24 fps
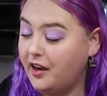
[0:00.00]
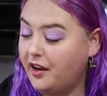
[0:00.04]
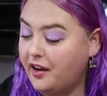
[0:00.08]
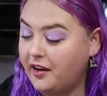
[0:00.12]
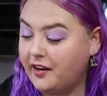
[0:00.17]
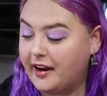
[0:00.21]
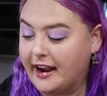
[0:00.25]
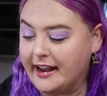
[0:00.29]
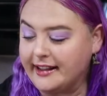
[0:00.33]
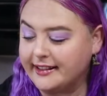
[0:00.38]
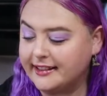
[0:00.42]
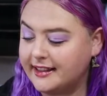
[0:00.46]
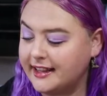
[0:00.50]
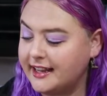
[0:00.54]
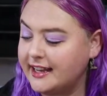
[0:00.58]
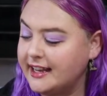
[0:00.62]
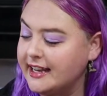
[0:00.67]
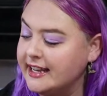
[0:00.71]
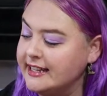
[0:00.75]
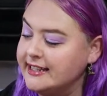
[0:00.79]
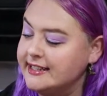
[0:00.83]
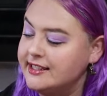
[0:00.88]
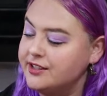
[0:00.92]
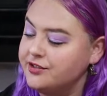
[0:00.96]
Alright,
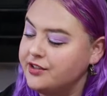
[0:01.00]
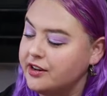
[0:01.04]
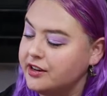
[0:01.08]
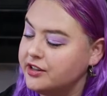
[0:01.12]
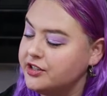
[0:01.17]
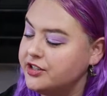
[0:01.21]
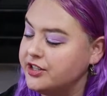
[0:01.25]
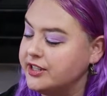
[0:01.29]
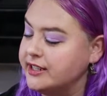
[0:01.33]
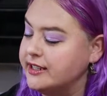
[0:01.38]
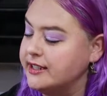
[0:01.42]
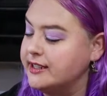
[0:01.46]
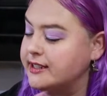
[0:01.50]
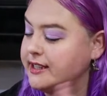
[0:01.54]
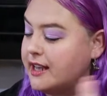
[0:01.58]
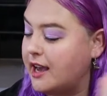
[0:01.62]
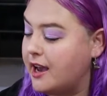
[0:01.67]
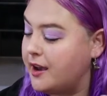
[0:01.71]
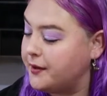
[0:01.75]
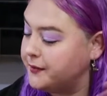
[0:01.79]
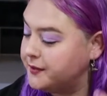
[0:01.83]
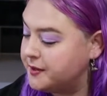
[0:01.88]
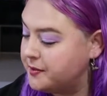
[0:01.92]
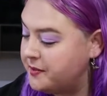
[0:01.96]
the instructions
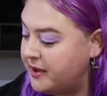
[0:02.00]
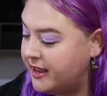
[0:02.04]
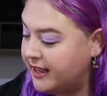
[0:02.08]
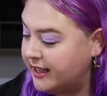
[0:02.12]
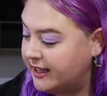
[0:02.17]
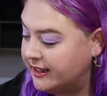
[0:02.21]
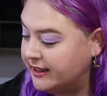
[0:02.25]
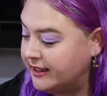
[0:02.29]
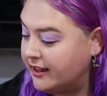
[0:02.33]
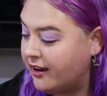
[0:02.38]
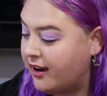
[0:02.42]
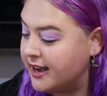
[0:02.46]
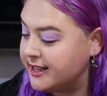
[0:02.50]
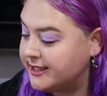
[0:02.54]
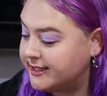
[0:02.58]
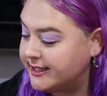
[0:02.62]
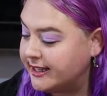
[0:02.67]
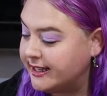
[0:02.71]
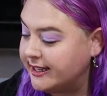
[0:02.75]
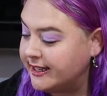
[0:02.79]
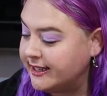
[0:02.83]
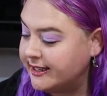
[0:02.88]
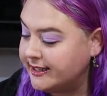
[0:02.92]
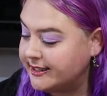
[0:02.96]
after making the
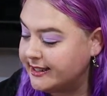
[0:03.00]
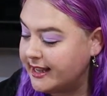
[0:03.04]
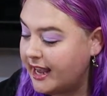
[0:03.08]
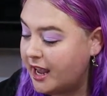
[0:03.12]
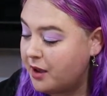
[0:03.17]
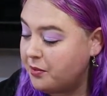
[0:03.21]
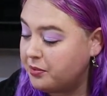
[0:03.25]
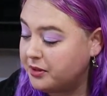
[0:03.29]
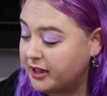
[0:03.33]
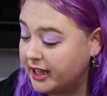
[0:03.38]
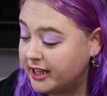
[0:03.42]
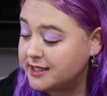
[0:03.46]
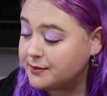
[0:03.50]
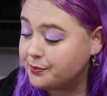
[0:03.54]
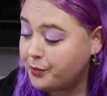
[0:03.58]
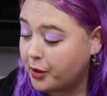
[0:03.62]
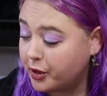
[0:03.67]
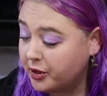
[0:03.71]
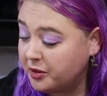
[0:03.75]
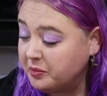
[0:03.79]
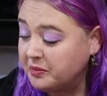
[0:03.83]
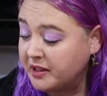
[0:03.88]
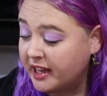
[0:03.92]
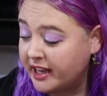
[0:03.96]
icing say place
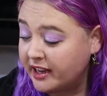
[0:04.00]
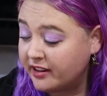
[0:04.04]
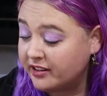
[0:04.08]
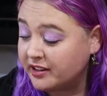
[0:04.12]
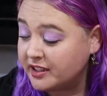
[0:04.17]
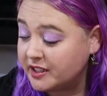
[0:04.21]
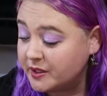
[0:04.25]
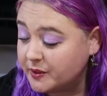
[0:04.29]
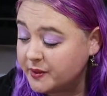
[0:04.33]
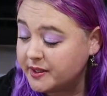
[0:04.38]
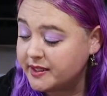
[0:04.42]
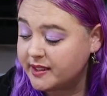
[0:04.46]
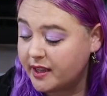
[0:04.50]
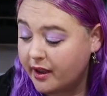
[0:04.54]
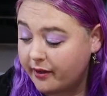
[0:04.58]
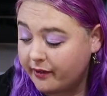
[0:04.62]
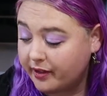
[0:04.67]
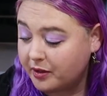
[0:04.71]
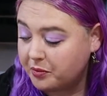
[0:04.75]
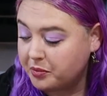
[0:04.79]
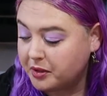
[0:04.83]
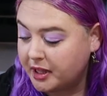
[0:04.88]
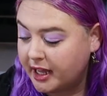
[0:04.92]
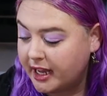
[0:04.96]
bottom layer onto a
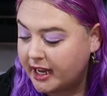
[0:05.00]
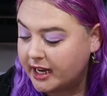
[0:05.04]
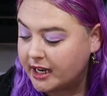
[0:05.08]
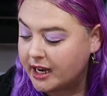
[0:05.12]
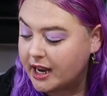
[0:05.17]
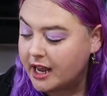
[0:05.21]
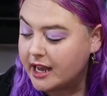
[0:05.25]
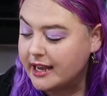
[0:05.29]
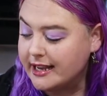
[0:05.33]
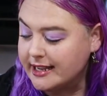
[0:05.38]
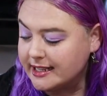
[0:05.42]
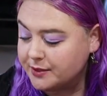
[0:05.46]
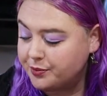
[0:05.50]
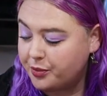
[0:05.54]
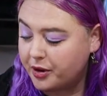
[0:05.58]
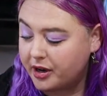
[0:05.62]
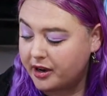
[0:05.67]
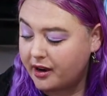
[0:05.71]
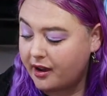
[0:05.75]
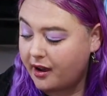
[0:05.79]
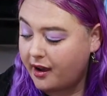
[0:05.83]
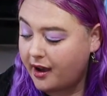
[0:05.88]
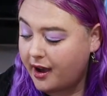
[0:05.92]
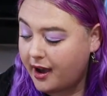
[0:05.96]
serving plate,
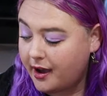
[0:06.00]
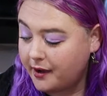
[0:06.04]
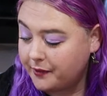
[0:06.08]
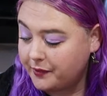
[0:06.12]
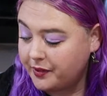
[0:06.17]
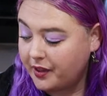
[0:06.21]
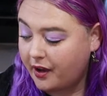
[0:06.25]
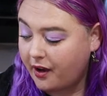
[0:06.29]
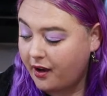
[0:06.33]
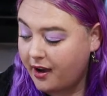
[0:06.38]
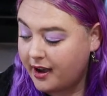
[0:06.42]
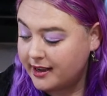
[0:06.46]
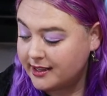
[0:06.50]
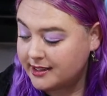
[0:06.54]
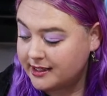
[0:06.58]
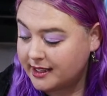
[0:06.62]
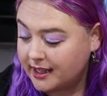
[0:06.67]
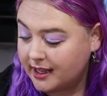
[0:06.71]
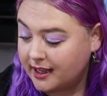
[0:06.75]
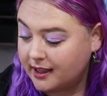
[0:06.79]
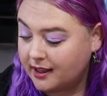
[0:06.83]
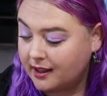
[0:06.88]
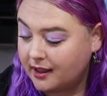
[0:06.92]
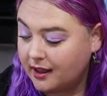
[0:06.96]
spread half the
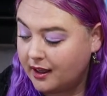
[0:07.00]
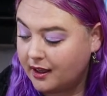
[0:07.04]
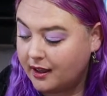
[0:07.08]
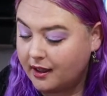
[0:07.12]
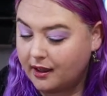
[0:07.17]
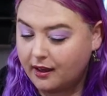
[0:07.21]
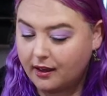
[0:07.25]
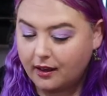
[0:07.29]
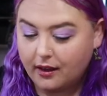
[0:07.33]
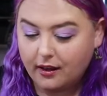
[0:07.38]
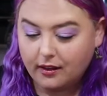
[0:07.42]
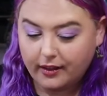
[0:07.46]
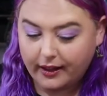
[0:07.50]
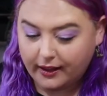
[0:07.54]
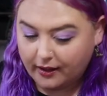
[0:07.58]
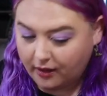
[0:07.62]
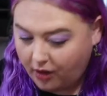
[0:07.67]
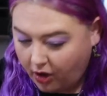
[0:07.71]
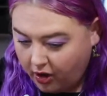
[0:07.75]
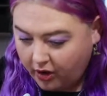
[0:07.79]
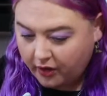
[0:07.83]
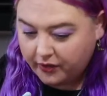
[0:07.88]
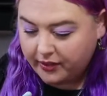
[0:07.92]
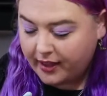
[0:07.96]
icing like
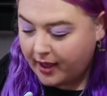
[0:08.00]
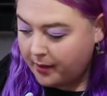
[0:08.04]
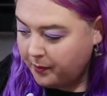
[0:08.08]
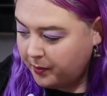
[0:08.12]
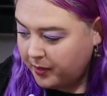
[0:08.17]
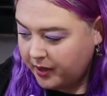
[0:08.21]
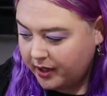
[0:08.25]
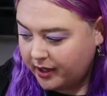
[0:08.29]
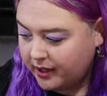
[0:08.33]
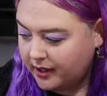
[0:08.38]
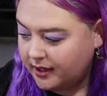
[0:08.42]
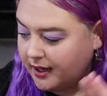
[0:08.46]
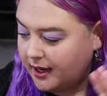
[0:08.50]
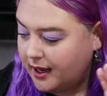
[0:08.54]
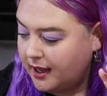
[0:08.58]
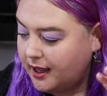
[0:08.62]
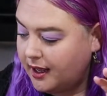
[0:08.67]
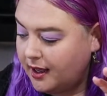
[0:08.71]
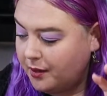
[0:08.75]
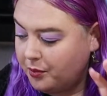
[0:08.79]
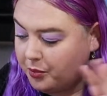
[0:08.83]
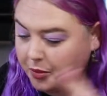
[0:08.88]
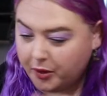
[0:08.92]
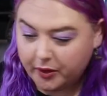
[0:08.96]
on that bit,
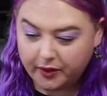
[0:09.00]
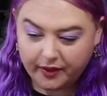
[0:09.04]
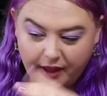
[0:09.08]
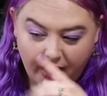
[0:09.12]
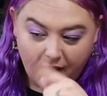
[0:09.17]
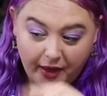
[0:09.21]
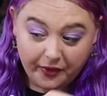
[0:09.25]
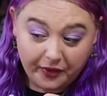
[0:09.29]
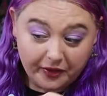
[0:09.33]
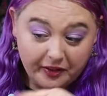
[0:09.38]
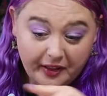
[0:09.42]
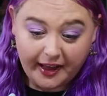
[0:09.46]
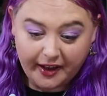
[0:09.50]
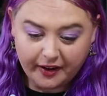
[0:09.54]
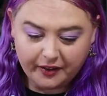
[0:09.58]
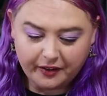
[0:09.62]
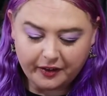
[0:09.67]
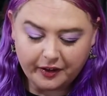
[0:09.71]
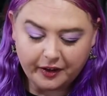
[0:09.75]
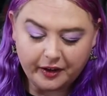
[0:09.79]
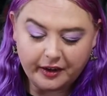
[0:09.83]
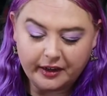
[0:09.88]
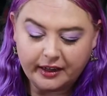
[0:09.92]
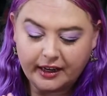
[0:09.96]
put the other
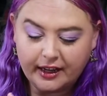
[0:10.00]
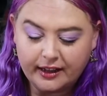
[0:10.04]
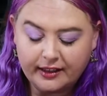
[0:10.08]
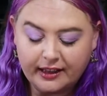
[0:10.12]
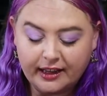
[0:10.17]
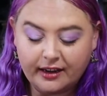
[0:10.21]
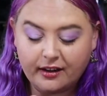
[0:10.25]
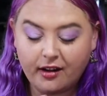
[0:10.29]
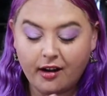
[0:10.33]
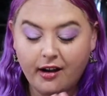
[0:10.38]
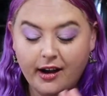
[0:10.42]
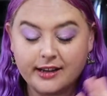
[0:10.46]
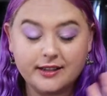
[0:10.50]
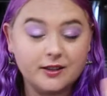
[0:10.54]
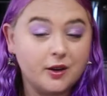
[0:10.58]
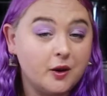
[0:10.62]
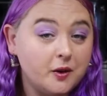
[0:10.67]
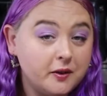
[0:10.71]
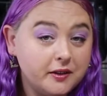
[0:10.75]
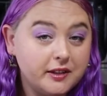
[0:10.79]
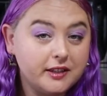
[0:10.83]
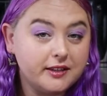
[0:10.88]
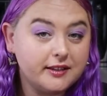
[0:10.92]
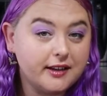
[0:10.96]
layer on and then ice
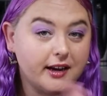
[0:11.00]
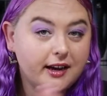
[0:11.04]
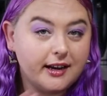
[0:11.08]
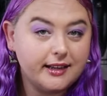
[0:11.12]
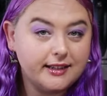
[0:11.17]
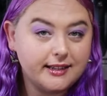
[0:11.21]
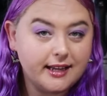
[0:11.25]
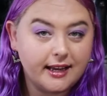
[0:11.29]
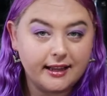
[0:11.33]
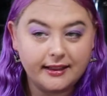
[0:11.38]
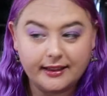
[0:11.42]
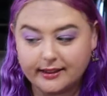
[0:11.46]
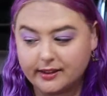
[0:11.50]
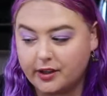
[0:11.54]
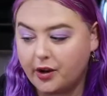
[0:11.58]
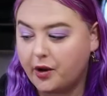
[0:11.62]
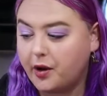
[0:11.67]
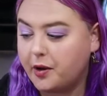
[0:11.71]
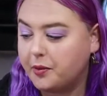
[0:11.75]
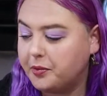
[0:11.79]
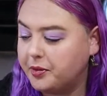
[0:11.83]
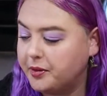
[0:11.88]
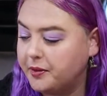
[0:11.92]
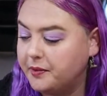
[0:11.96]
all the sides and the
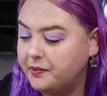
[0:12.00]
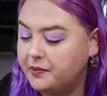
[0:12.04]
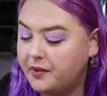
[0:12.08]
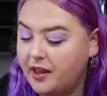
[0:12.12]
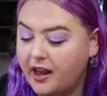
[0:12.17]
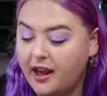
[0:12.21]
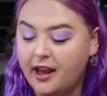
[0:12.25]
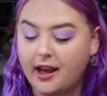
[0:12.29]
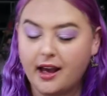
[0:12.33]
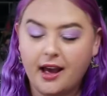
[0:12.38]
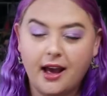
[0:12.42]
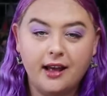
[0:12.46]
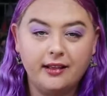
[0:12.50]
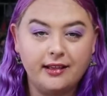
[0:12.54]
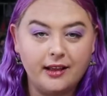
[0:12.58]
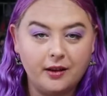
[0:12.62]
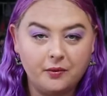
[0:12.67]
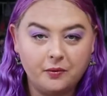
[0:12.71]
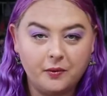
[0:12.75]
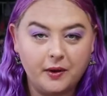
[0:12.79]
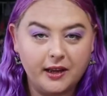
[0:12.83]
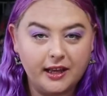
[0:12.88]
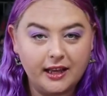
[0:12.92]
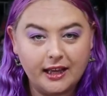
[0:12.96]
top and
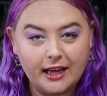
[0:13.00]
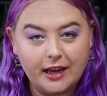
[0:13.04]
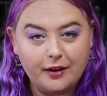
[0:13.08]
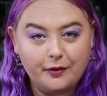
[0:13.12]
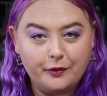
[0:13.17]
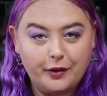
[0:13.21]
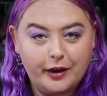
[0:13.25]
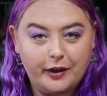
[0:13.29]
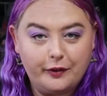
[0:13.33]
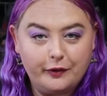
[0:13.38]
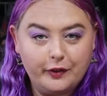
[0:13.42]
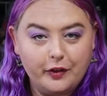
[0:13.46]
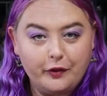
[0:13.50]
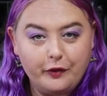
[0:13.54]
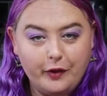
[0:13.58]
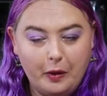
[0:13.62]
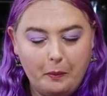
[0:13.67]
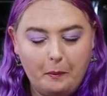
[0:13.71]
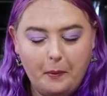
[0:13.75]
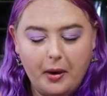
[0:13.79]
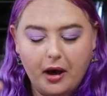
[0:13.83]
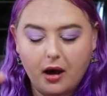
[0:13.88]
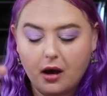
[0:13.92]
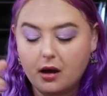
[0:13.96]
then we can get ready for the
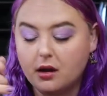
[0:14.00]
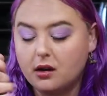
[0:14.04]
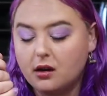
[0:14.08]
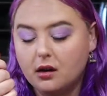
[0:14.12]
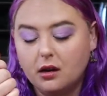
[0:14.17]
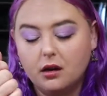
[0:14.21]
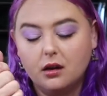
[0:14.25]
fun part.